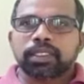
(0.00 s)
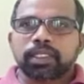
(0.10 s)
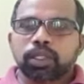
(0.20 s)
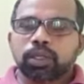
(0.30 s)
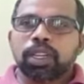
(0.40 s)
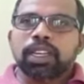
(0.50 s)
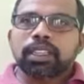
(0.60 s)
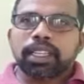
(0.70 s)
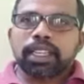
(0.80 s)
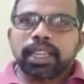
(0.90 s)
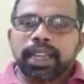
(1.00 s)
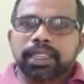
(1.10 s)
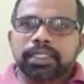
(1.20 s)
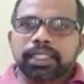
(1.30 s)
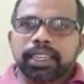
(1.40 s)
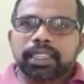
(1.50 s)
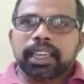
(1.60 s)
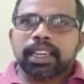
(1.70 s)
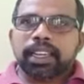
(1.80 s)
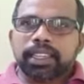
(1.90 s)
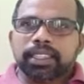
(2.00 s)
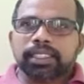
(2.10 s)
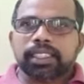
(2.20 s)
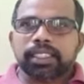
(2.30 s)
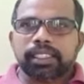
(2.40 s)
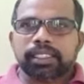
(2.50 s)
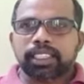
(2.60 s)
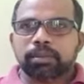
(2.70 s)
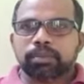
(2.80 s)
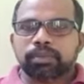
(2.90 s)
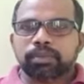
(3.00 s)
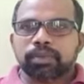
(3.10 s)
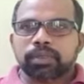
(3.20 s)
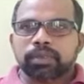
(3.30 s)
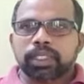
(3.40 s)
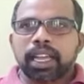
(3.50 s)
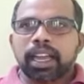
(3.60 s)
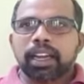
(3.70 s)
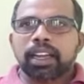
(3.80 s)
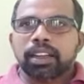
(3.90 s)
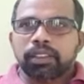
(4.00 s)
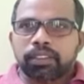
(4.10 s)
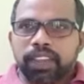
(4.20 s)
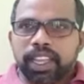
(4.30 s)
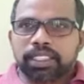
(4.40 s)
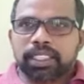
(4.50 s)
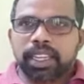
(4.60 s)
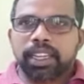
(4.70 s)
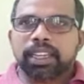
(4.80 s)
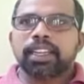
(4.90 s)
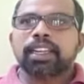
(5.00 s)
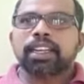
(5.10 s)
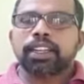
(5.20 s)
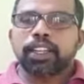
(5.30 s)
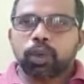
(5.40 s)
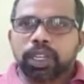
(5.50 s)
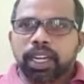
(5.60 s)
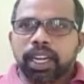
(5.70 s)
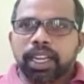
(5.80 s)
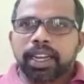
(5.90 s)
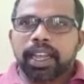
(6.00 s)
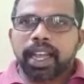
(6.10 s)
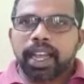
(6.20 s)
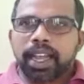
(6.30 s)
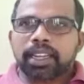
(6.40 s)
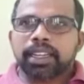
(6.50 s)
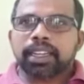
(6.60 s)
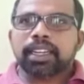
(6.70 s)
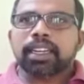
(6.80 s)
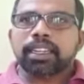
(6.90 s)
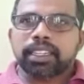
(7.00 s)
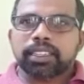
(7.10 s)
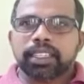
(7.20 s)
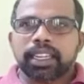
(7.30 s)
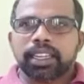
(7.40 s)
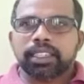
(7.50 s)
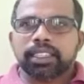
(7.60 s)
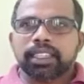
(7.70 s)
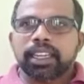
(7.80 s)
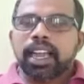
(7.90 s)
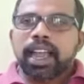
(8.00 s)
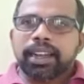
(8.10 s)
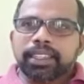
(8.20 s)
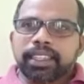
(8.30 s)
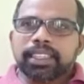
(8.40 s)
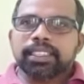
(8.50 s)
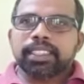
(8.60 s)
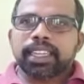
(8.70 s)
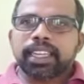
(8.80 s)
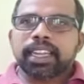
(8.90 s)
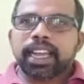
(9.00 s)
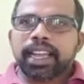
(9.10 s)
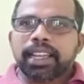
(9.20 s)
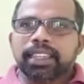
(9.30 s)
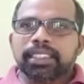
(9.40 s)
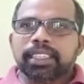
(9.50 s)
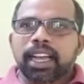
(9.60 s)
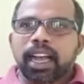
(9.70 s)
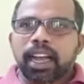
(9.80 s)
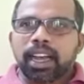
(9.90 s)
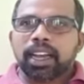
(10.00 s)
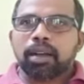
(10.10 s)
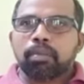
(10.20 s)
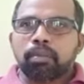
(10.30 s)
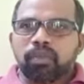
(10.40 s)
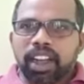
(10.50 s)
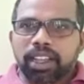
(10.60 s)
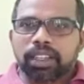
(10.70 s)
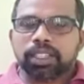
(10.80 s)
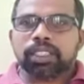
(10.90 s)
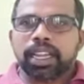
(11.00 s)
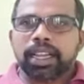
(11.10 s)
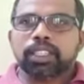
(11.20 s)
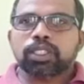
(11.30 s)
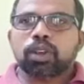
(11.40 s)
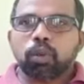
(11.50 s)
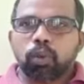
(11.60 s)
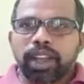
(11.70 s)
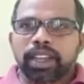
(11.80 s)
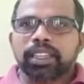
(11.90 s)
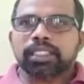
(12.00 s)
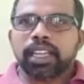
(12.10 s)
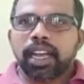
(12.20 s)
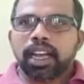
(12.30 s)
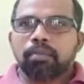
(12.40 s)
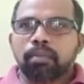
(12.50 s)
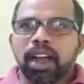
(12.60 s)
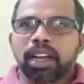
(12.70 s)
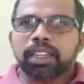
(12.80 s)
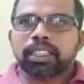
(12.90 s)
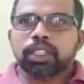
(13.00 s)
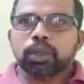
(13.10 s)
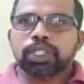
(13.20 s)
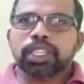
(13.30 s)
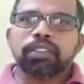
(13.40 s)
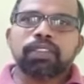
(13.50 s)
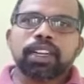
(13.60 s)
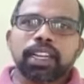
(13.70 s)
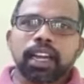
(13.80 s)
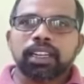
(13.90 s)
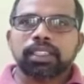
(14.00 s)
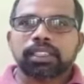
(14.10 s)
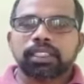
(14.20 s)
So three lines are there in this system. They are phase line, neutral line and earth line, and these three lines are wires. Lines or wires are marked using different colors.